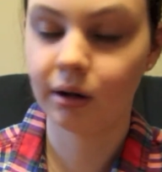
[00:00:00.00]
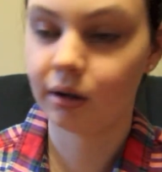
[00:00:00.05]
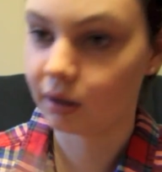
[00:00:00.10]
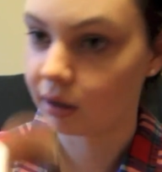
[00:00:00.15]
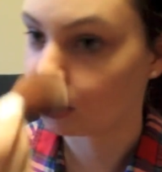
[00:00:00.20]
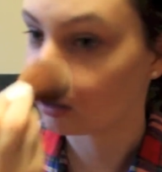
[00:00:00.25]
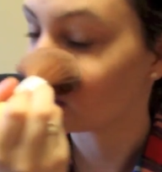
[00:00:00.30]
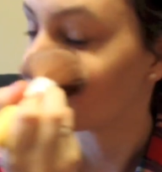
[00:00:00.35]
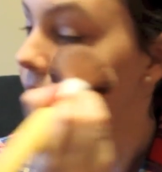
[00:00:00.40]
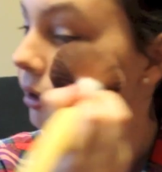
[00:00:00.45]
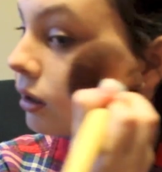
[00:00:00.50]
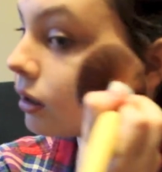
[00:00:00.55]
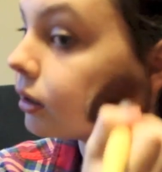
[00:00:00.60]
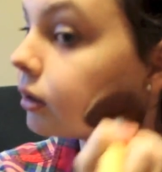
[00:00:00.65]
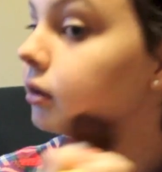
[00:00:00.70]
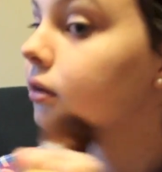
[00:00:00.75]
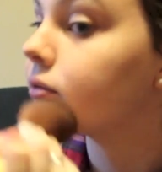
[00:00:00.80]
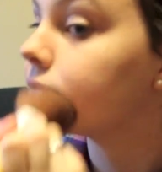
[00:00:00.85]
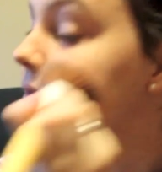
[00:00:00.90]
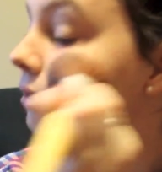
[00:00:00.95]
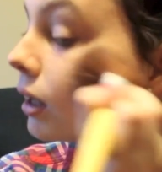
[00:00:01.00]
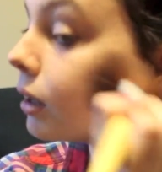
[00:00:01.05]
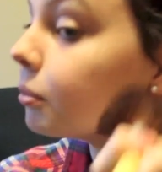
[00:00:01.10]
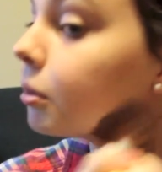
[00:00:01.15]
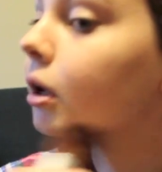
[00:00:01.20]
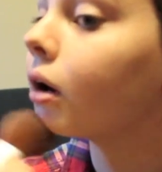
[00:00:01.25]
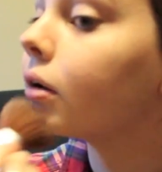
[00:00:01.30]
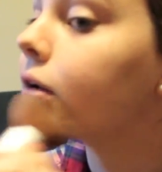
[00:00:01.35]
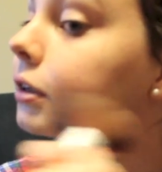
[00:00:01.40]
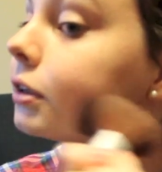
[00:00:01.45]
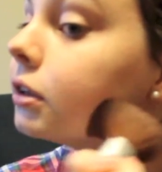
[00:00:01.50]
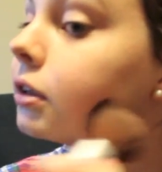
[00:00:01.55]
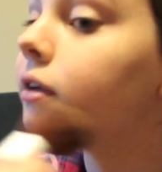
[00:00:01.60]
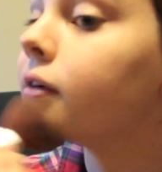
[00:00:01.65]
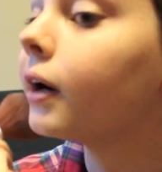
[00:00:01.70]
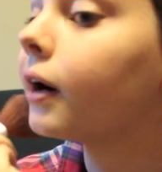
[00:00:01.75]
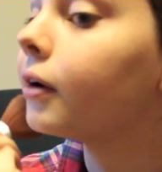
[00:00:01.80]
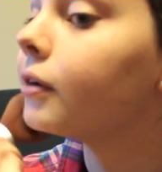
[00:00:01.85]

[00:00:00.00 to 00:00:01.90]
I am a college student.